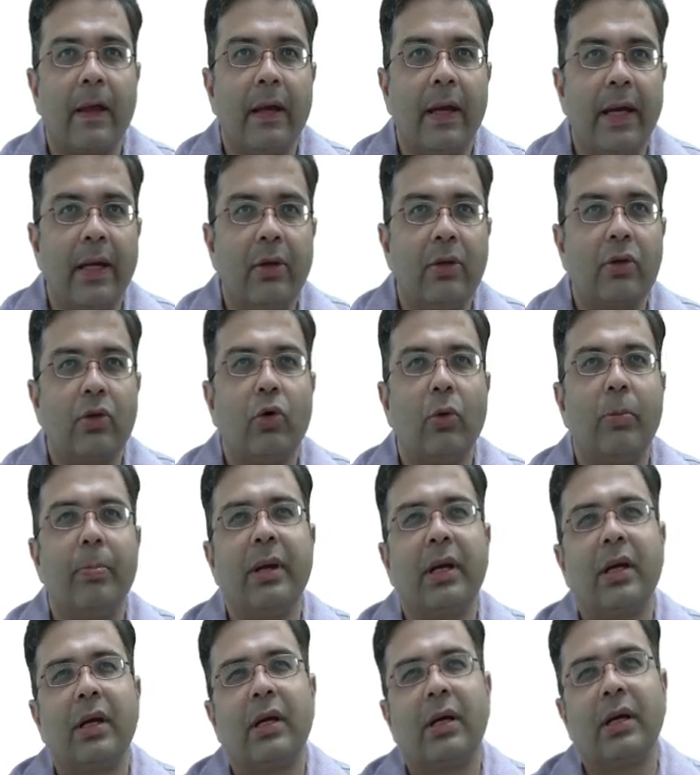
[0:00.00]

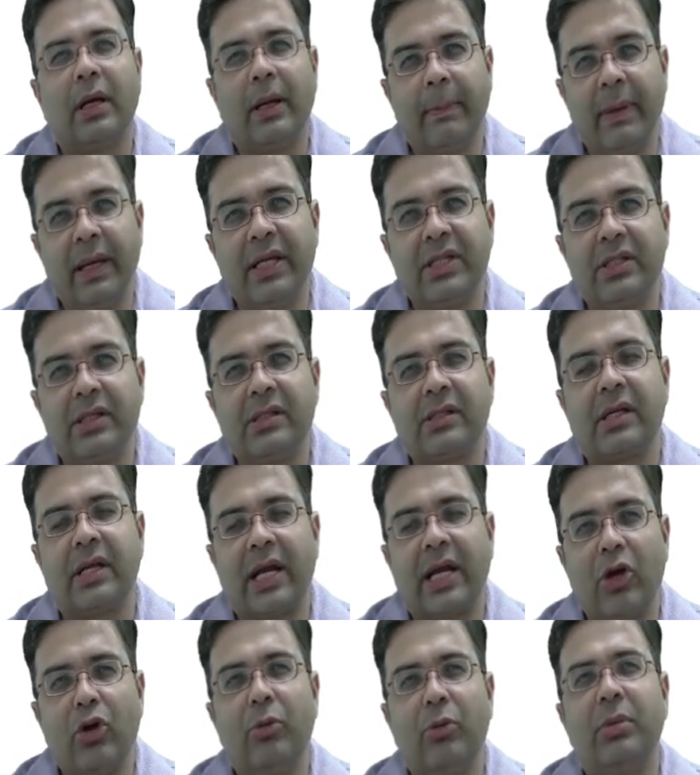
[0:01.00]
endoscopic ablations,
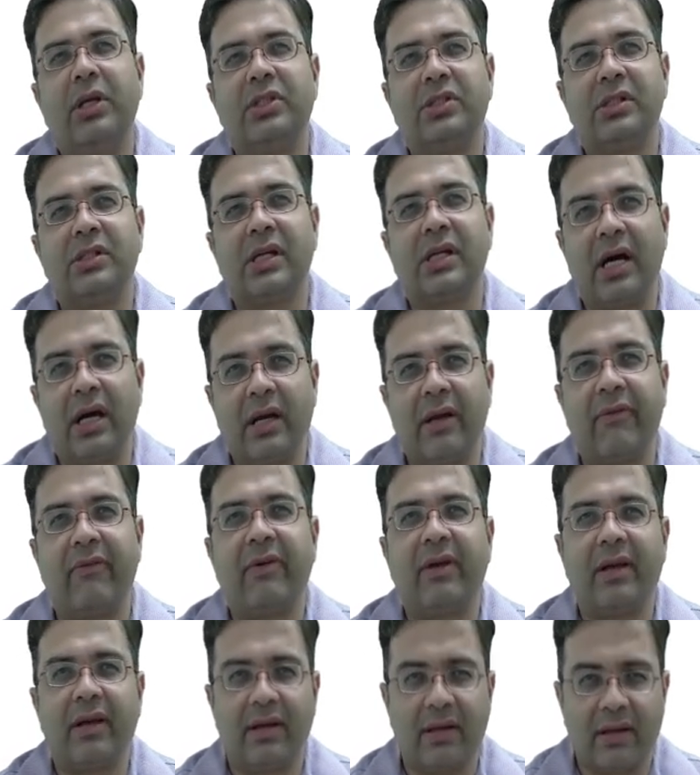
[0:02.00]
cryoablations,
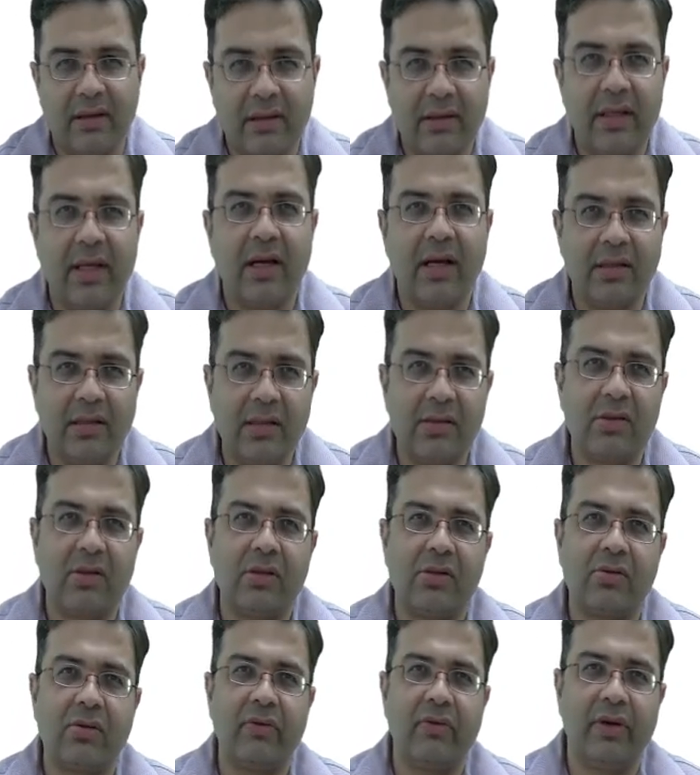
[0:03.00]
RFA. There are others
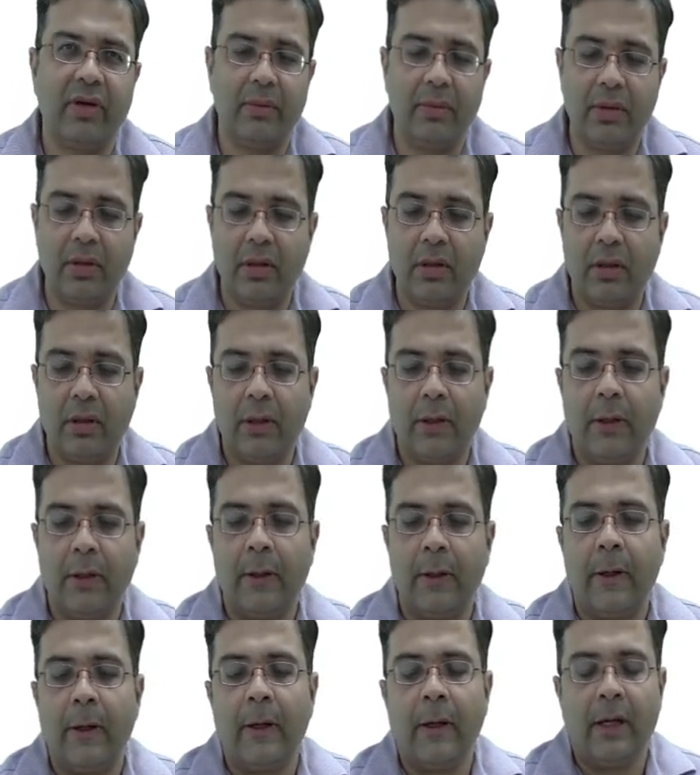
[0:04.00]
also available.
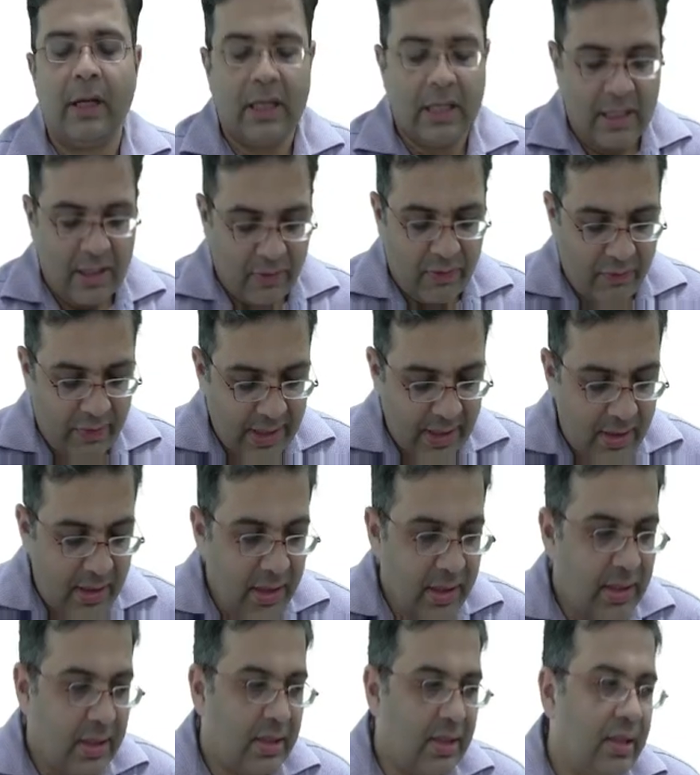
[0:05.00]
Once the
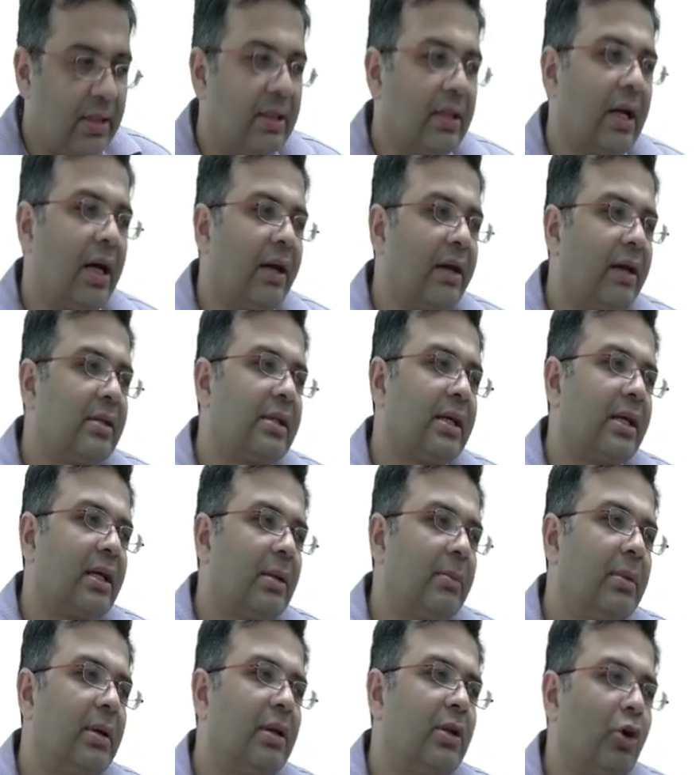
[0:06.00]
disease is
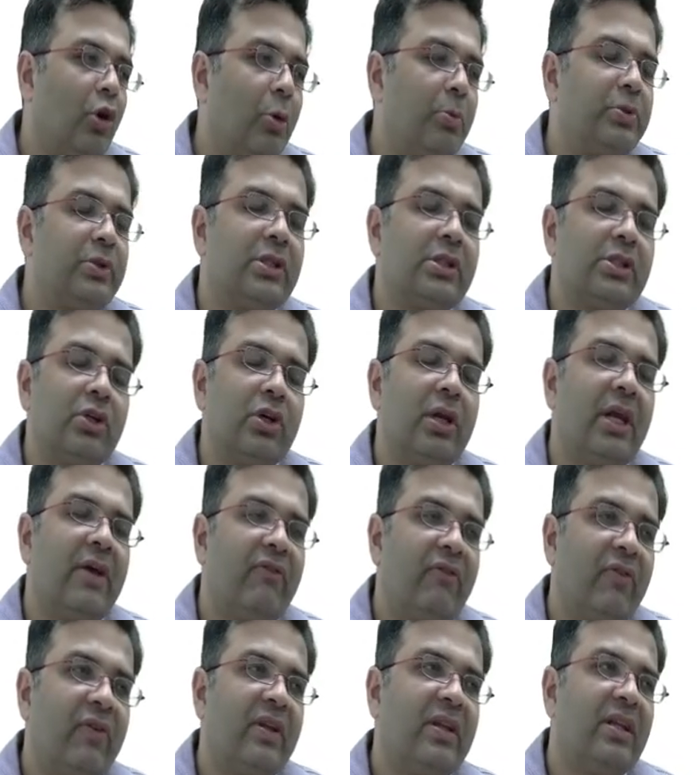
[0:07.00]
unresectable, the options you are
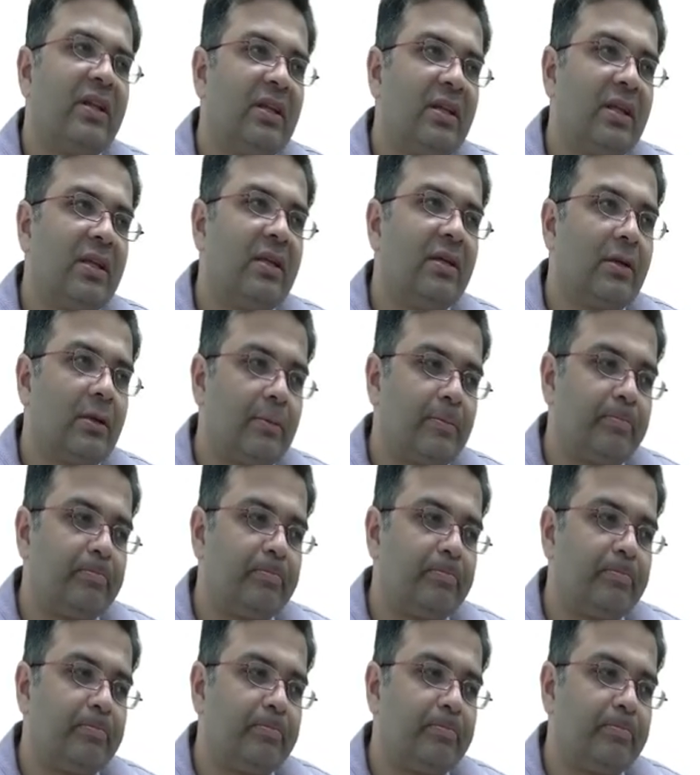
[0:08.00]
left with is either